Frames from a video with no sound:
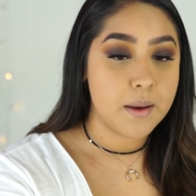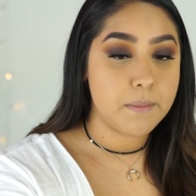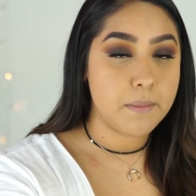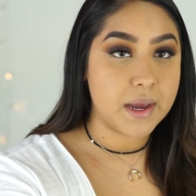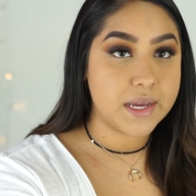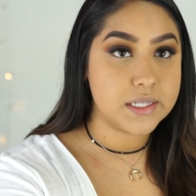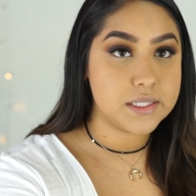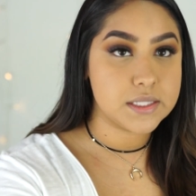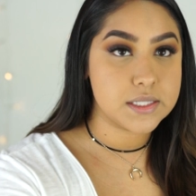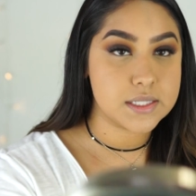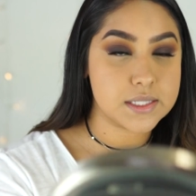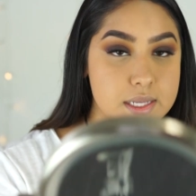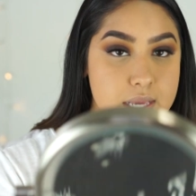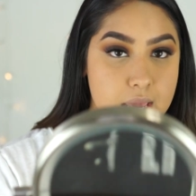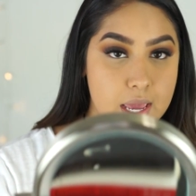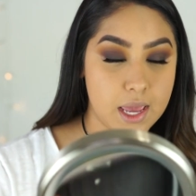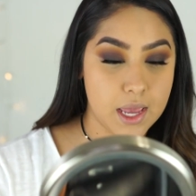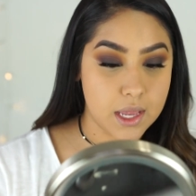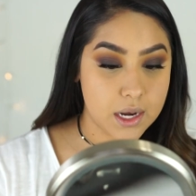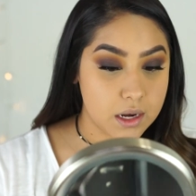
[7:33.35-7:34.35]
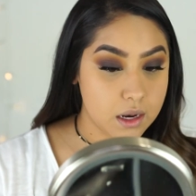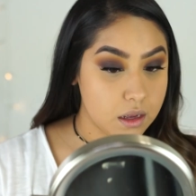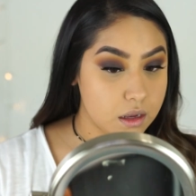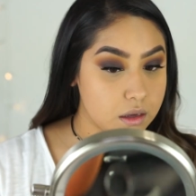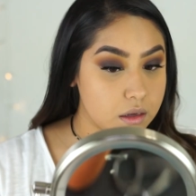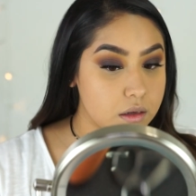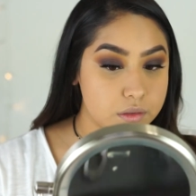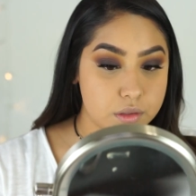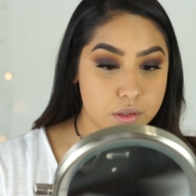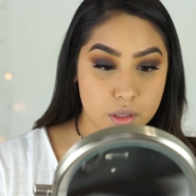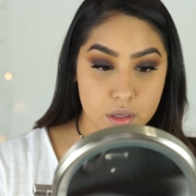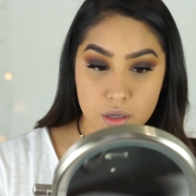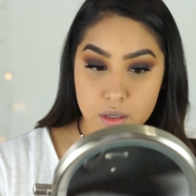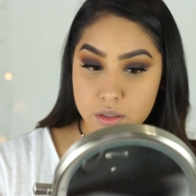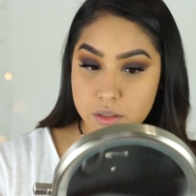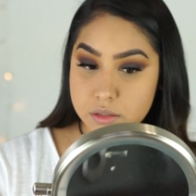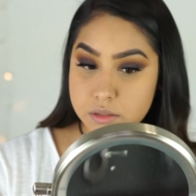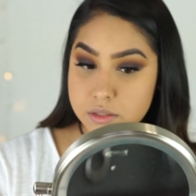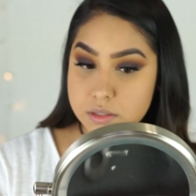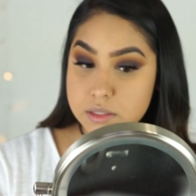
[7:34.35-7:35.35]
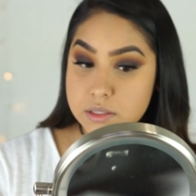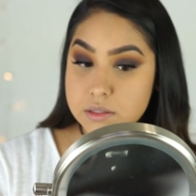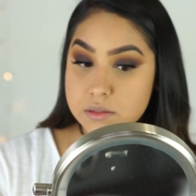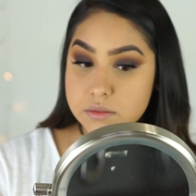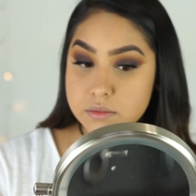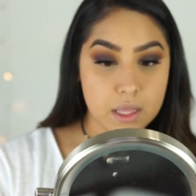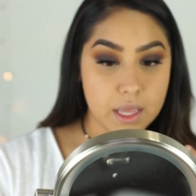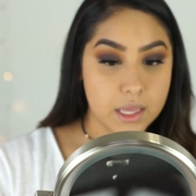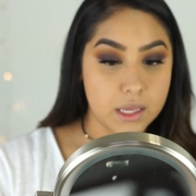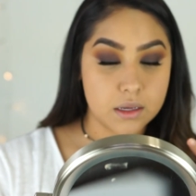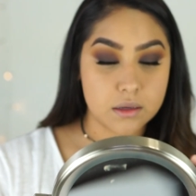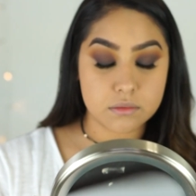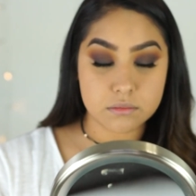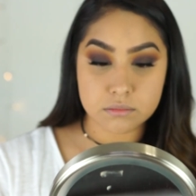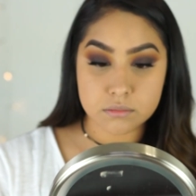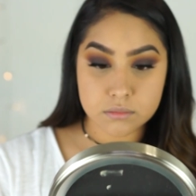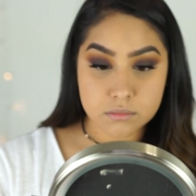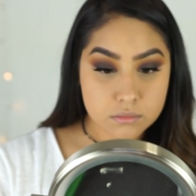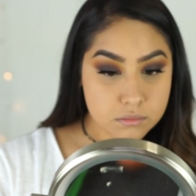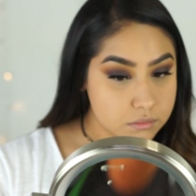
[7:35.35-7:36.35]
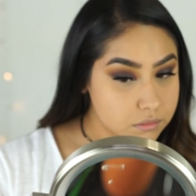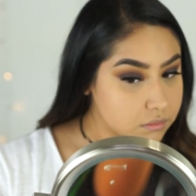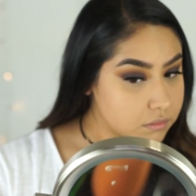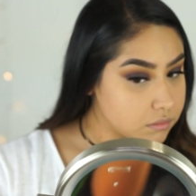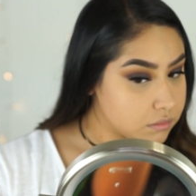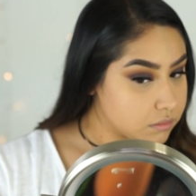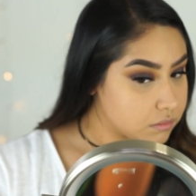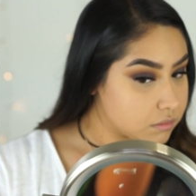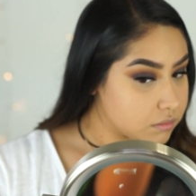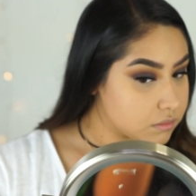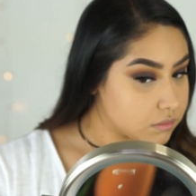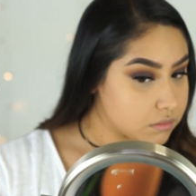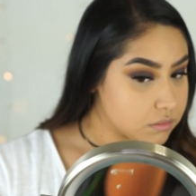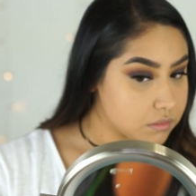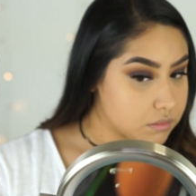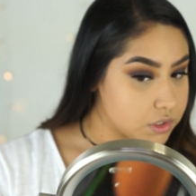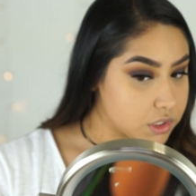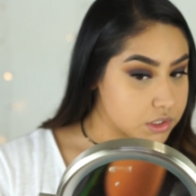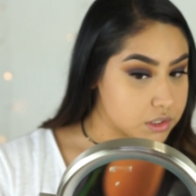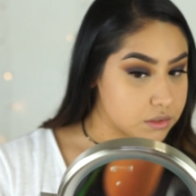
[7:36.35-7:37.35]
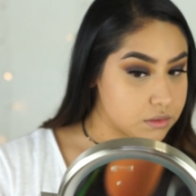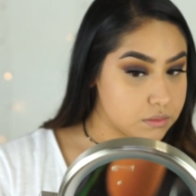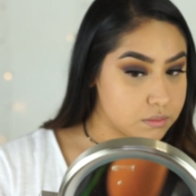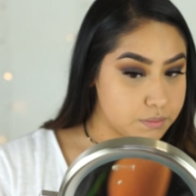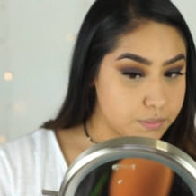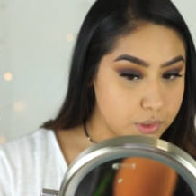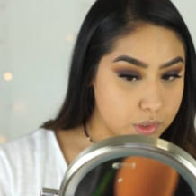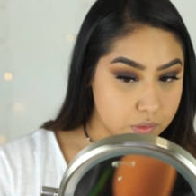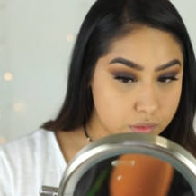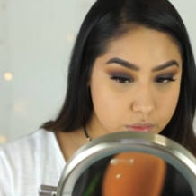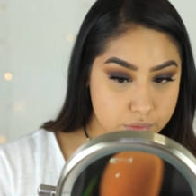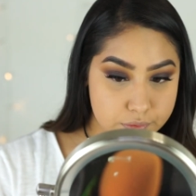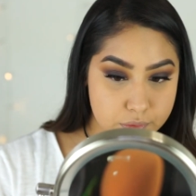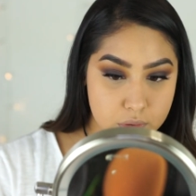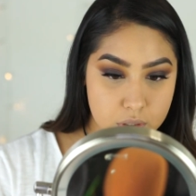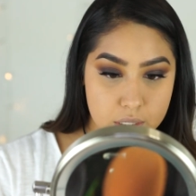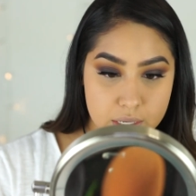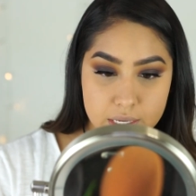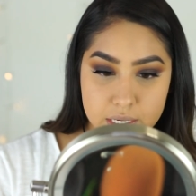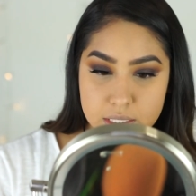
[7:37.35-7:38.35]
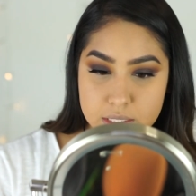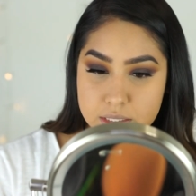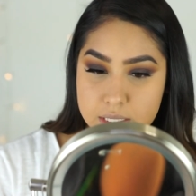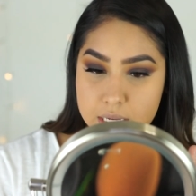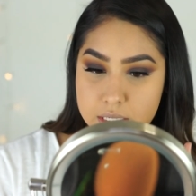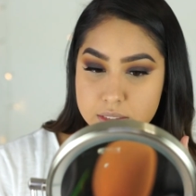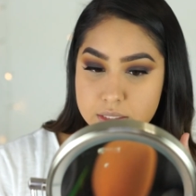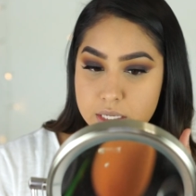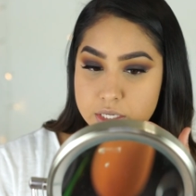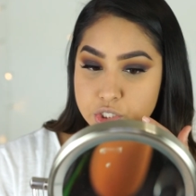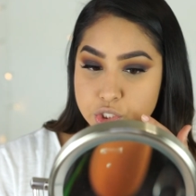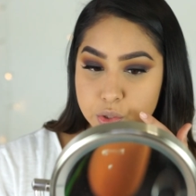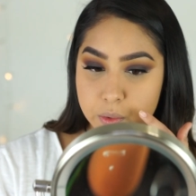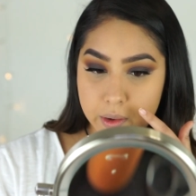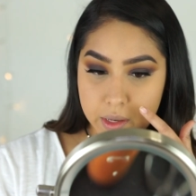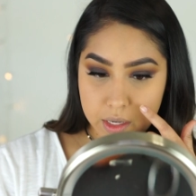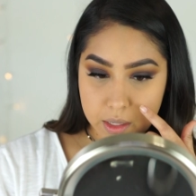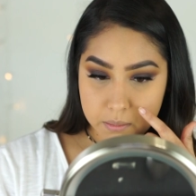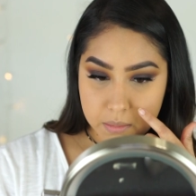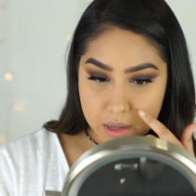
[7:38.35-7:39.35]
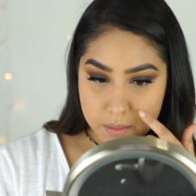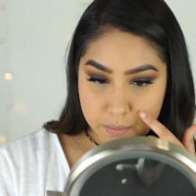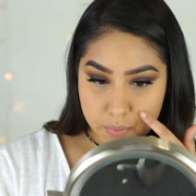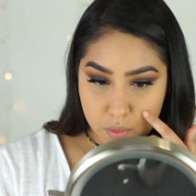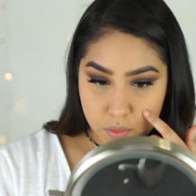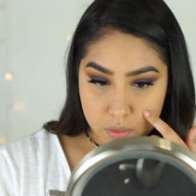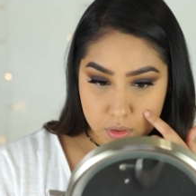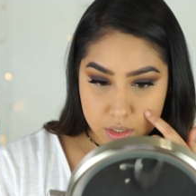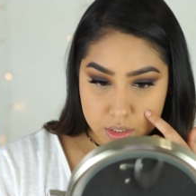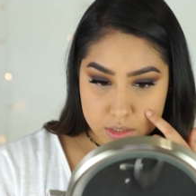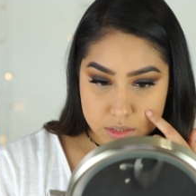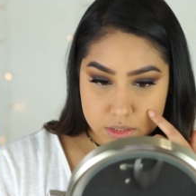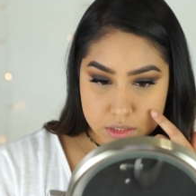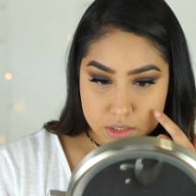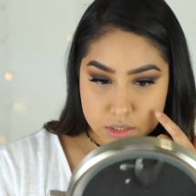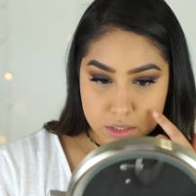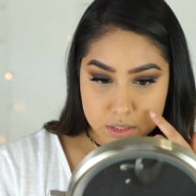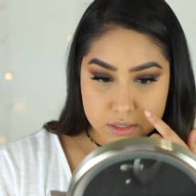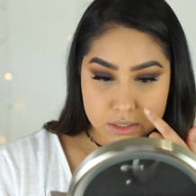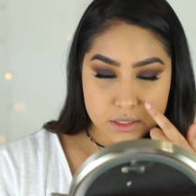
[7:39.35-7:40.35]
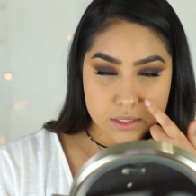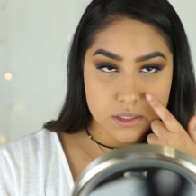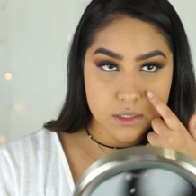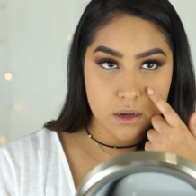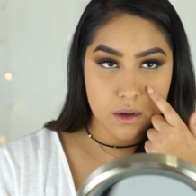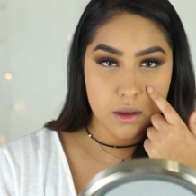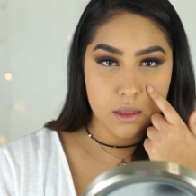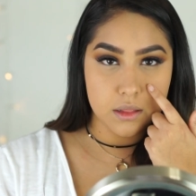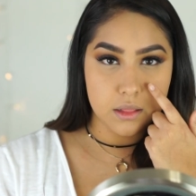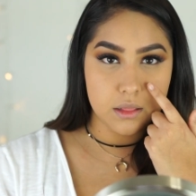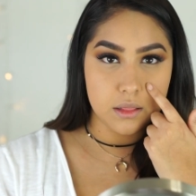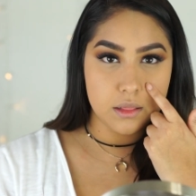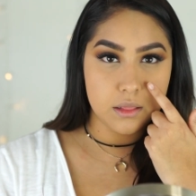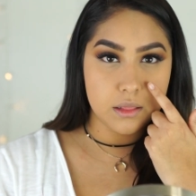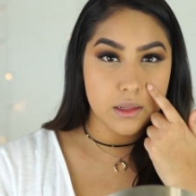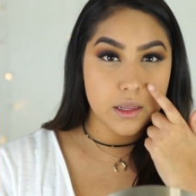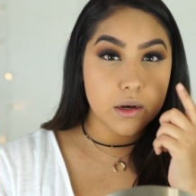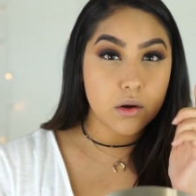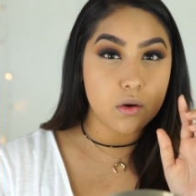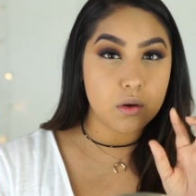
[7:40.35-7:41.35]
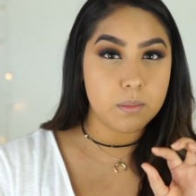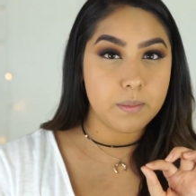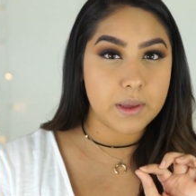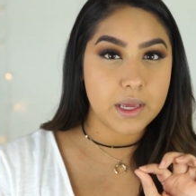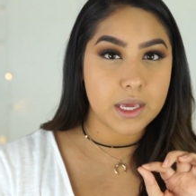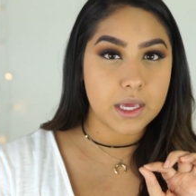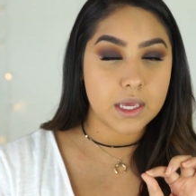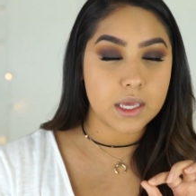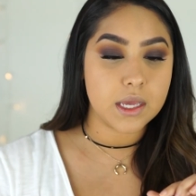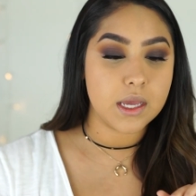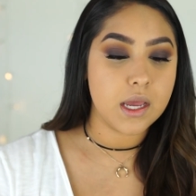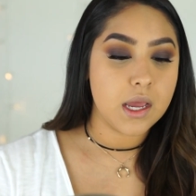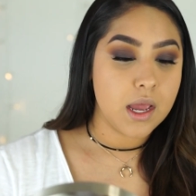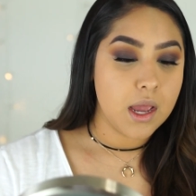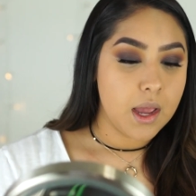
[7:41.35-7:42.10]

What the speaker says: My skin looks like just beautiful. It is accentuating my pores just a little bit,